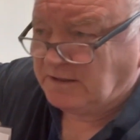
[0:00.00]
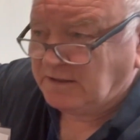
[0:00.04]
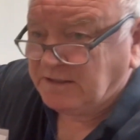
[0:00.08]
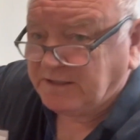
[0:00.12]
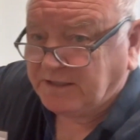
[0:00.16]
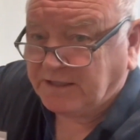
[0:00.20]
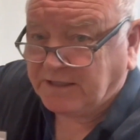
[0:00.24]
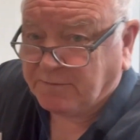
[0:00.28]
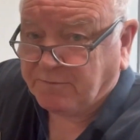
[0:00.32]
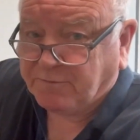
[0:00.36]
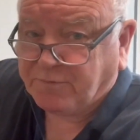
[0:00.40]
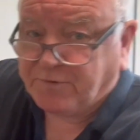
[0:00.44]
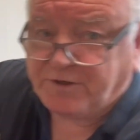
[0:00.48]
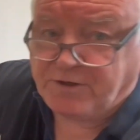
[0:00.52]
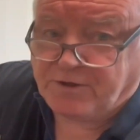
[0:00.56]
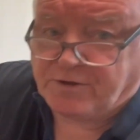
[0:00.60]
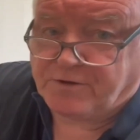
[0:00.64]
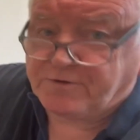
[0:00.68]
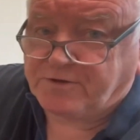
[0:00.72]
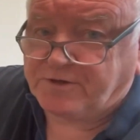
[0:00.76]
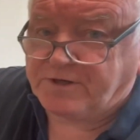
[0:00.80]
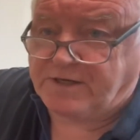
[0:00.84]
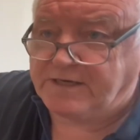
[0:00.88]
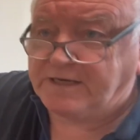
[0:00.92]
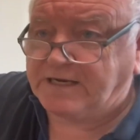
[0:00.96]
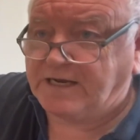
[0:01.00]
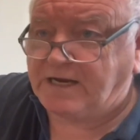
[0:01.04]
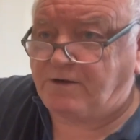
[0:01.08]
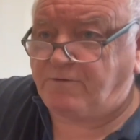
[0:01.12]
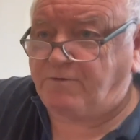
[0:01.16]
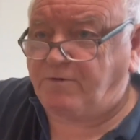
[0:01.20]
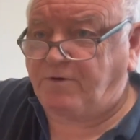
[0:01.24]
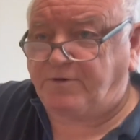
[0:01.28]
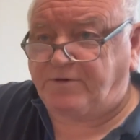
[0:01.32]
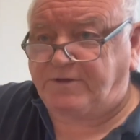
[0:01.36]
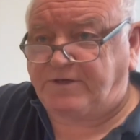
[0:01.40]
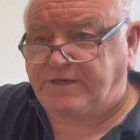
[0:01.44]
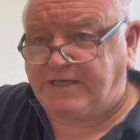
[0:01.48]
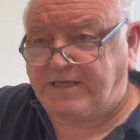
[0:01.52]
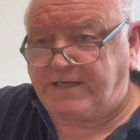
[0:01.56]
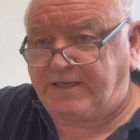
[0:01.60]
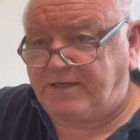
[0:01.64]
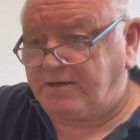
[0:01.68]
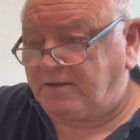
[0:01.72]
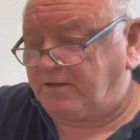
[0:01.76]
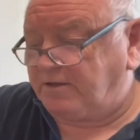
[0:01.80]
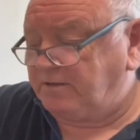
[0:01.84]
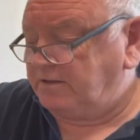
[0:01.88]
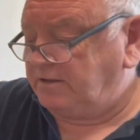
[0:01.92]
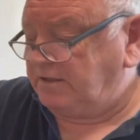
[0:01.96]
You can pre-order it now on
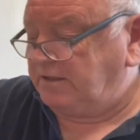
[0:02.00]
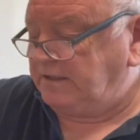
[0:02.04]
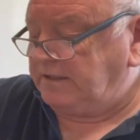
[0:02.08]
Kindle,